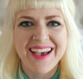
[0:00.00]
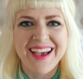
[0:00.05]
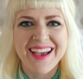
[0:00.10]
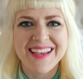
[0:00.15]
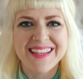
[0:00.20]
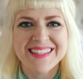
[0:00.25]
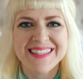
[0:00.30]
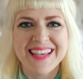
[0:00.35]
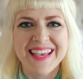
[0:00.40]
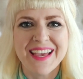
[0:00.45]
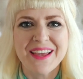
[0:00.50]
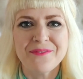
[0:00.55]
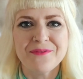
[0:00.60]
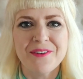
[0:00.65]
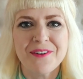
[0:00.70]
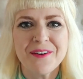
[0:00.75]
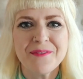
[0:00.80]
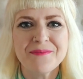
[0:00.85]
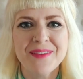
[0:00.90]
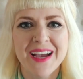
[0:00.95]
guys, and
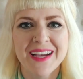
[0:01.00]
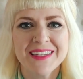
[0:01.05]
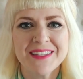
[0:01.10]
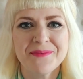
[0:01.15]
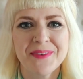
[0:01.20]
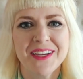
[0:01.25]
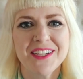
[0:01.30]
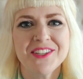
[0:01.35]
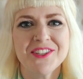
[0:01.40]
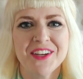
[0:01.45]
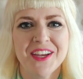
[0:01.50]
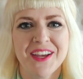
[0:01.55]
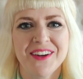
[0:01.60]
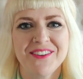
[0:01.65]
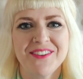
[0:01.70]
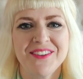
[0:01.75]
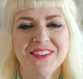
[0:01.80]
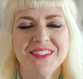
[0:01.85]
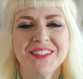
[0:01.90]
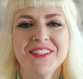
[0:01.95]
welcome back to my
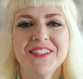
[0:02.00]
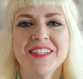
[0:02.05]
channel.